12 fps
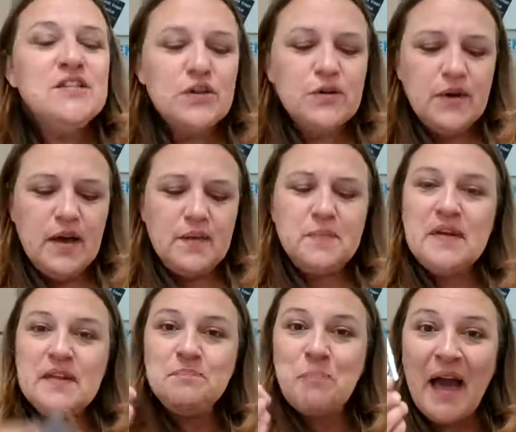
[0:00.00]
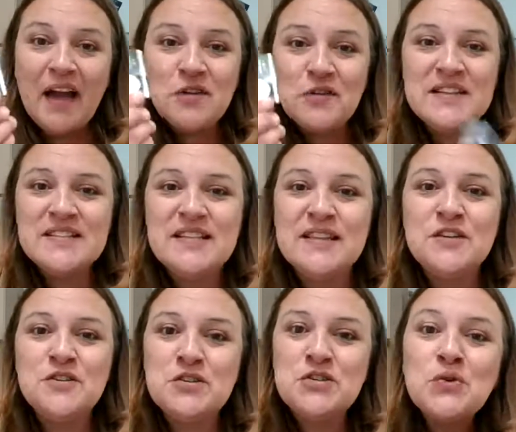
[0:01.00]
So, in batteries,
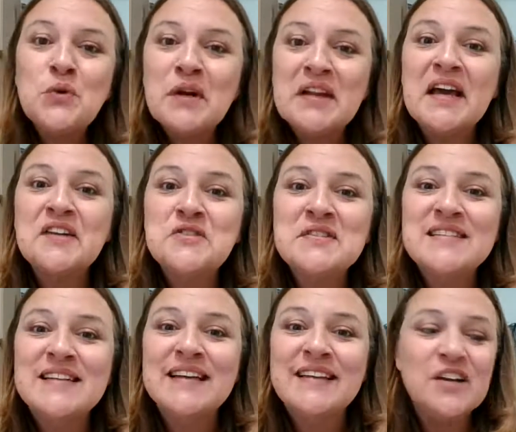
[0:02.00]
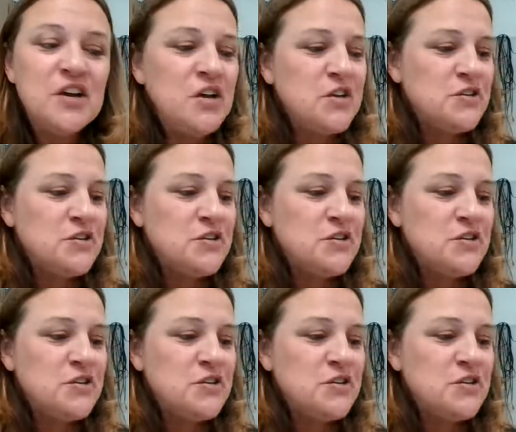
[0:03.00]
there's stored electricity in there.